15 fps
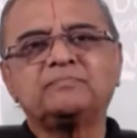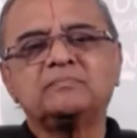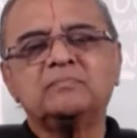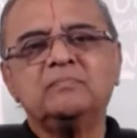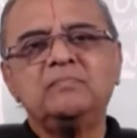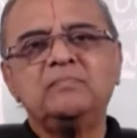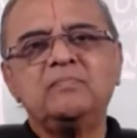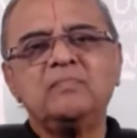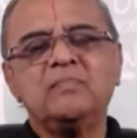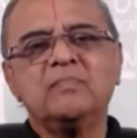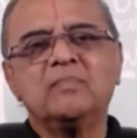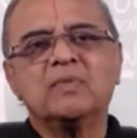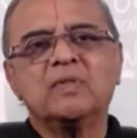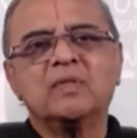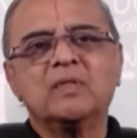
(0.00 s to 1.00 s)

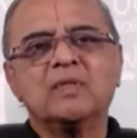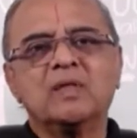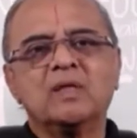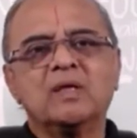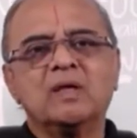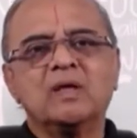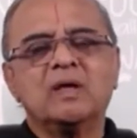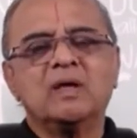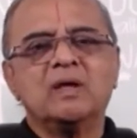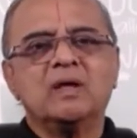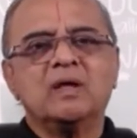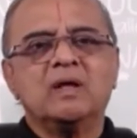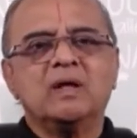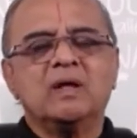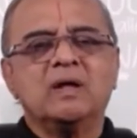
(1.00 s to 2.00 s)

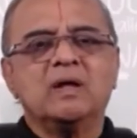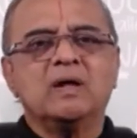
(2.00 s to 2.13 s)
Nothing is said.